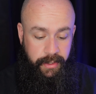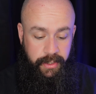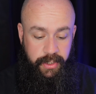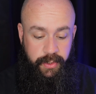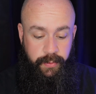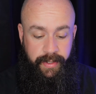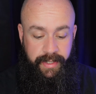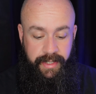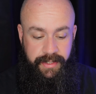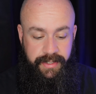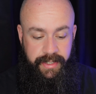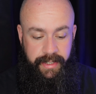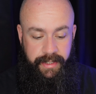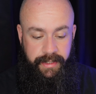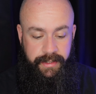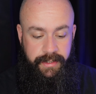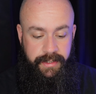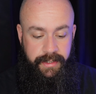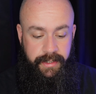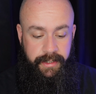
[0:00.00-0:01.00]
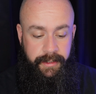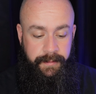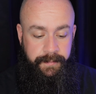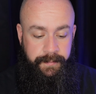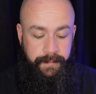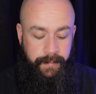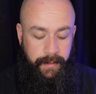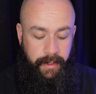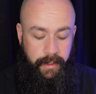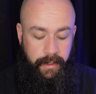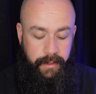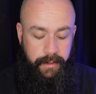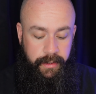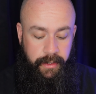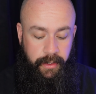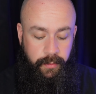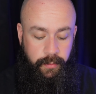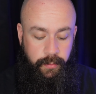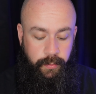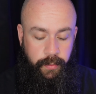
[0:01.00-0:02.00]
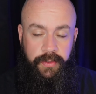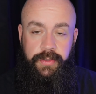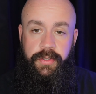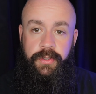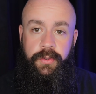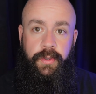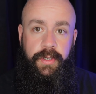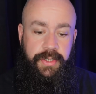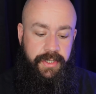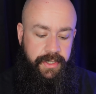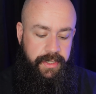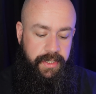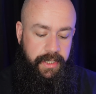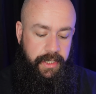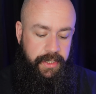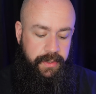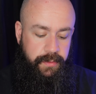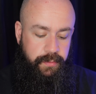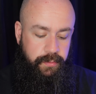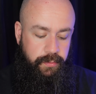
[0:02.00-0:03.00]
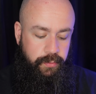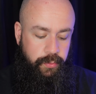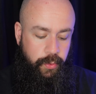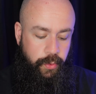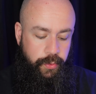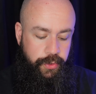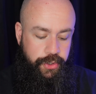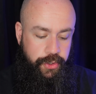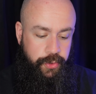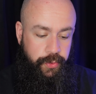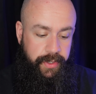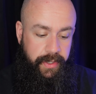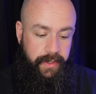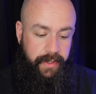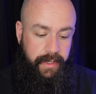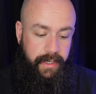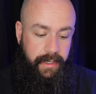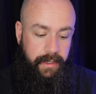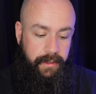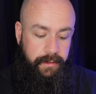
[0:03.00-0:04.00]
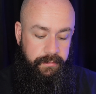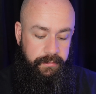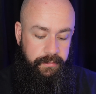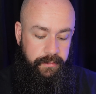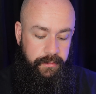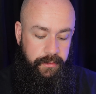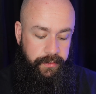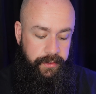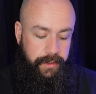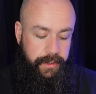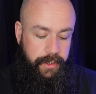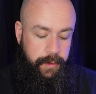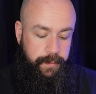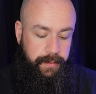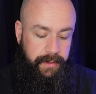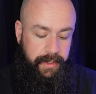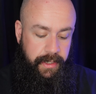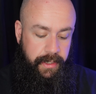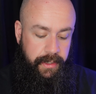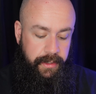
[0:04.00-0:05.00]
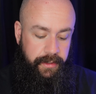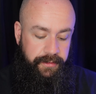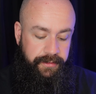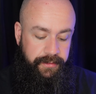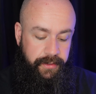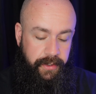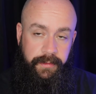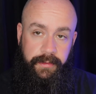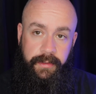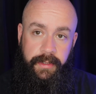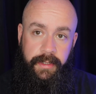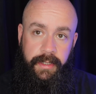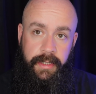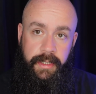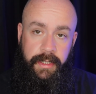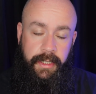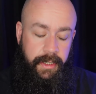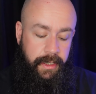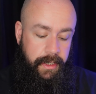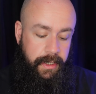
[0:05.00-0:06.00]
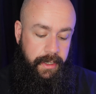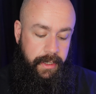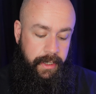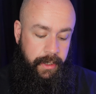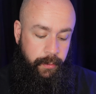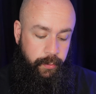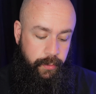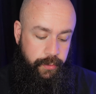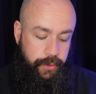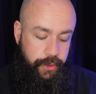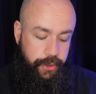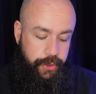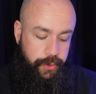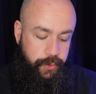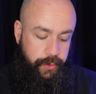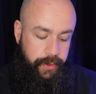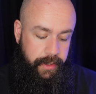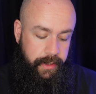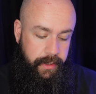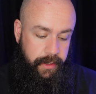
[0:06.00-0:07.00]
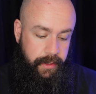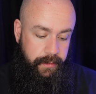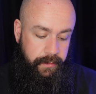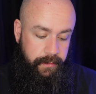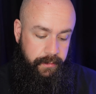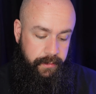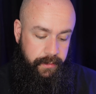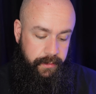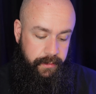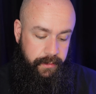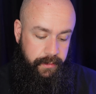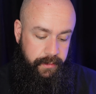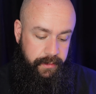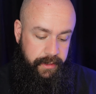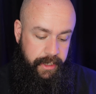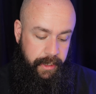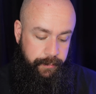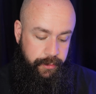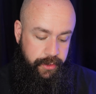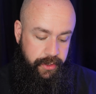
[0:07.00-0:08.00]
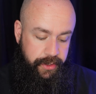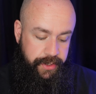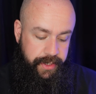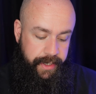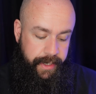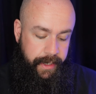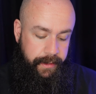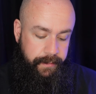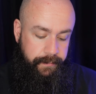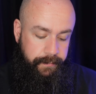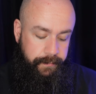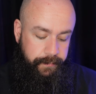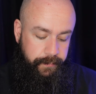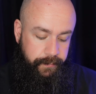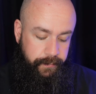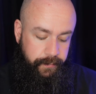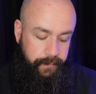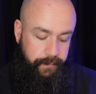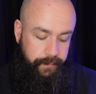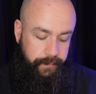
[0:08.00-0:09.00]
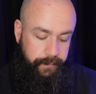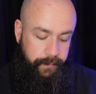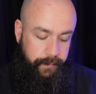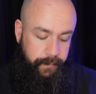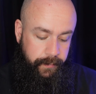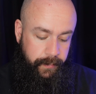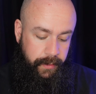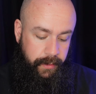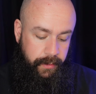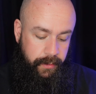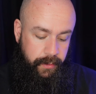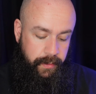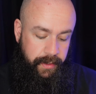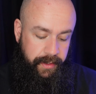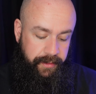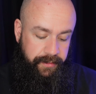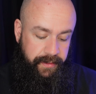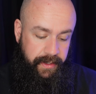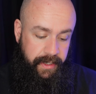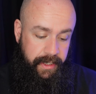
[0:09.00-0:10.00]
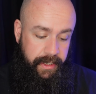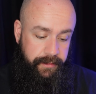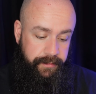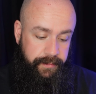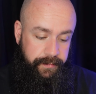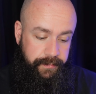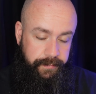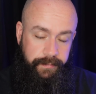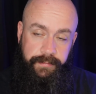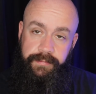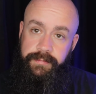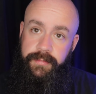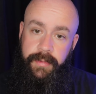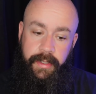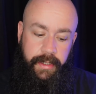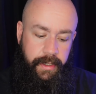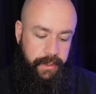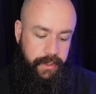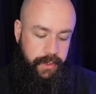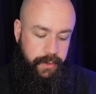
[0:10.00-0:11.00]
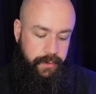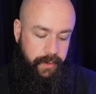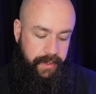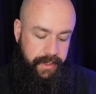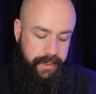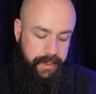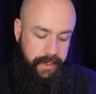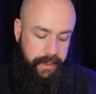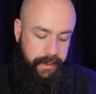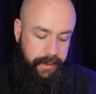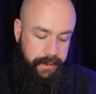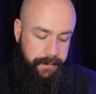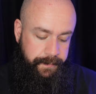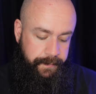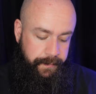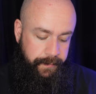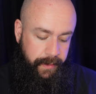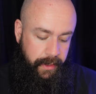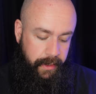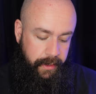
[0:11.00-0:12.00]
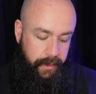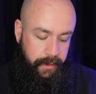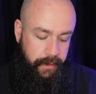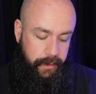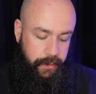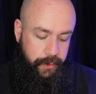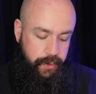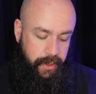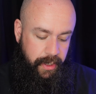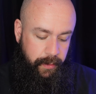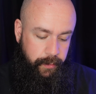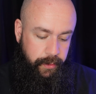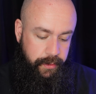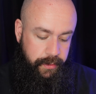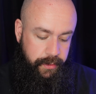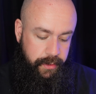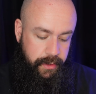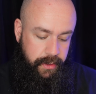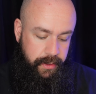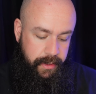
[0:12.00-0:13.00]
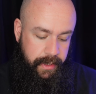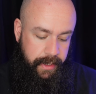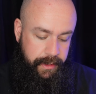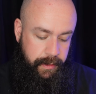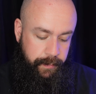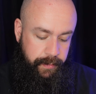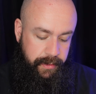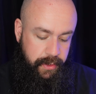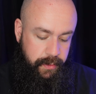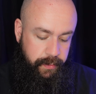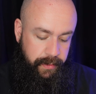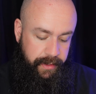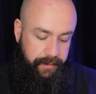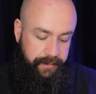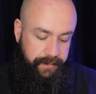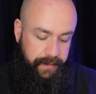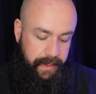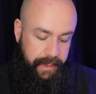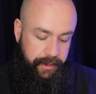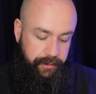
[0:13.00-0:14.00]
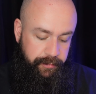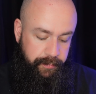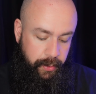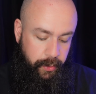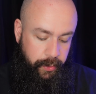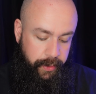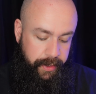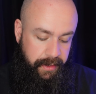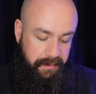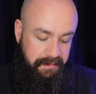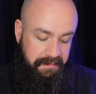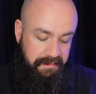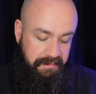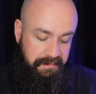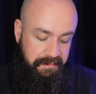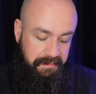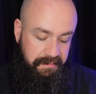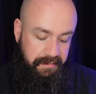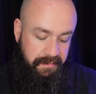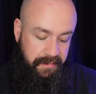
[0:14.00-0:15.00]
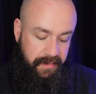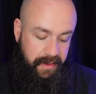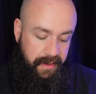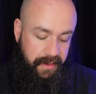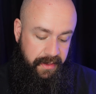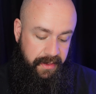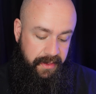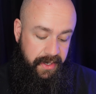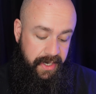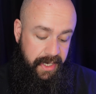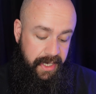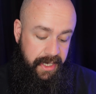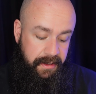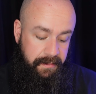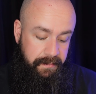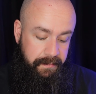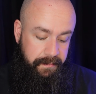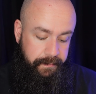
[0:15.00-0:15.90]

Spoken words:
26, say. Now, what to notice is this won't show you that on the display here at the front. It will just show you temperature setting, 25 to 26. So I want that to be 25.3,